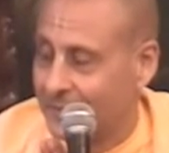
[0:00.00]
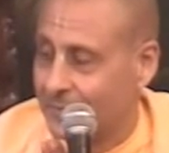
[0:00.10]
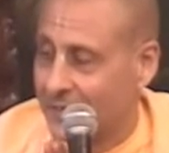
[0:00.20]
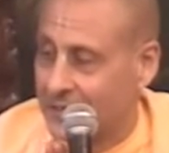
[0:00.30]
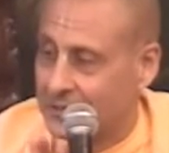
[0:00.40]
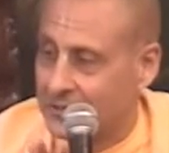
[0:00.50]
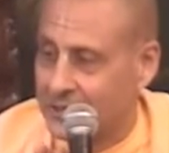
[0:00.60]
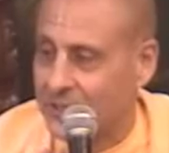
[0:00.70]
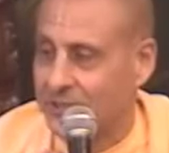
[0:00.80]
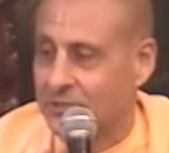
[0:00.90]
by
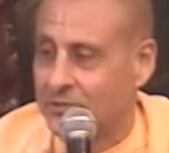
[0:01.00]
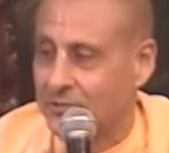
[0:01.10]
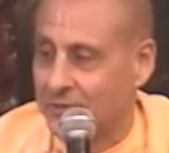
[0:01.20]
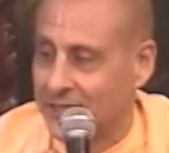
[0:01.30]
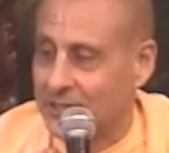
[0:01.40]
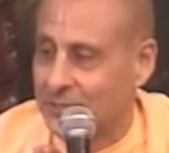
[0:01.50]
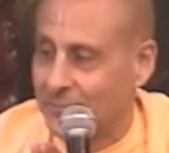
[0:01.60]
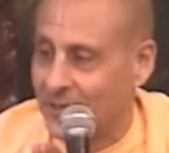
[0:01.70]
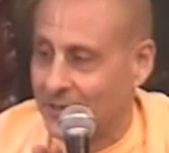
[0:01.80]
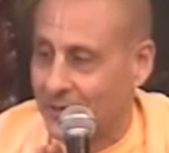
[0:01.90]
Krishna's grace
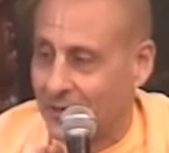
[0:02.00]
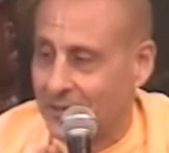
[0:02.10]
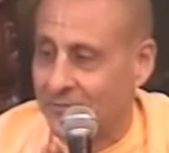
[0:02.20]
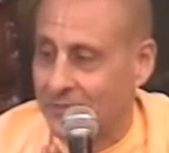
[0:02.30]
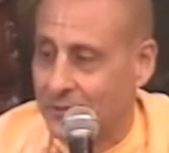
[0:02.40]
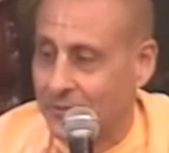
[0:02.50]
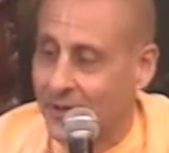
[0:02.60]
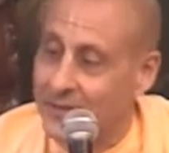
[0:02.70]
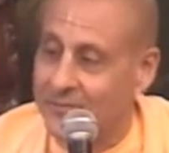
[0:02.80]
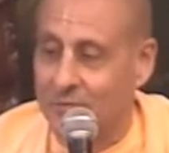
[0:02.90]
upon all of you,
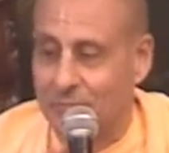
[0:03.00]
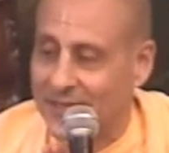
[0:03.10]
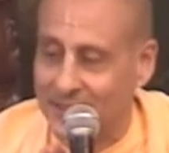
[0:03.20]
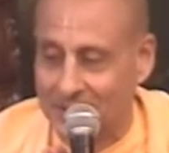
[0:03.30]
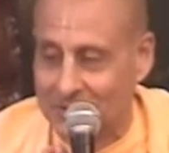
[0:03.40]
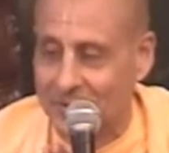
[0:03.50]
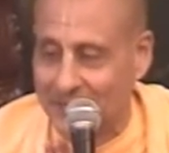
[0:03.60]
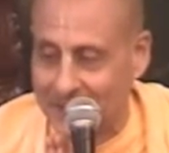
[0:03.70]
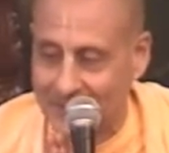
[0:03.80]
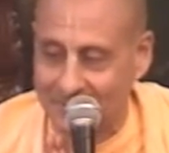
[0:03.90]
I have a meeting, so
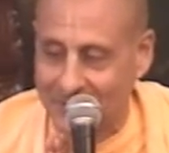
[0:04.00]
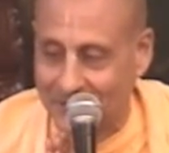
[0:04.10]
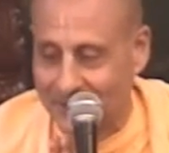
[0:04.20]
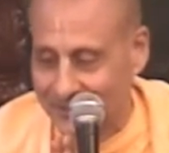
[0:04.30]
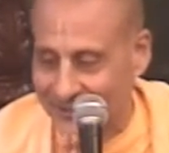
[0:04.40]
I have to go.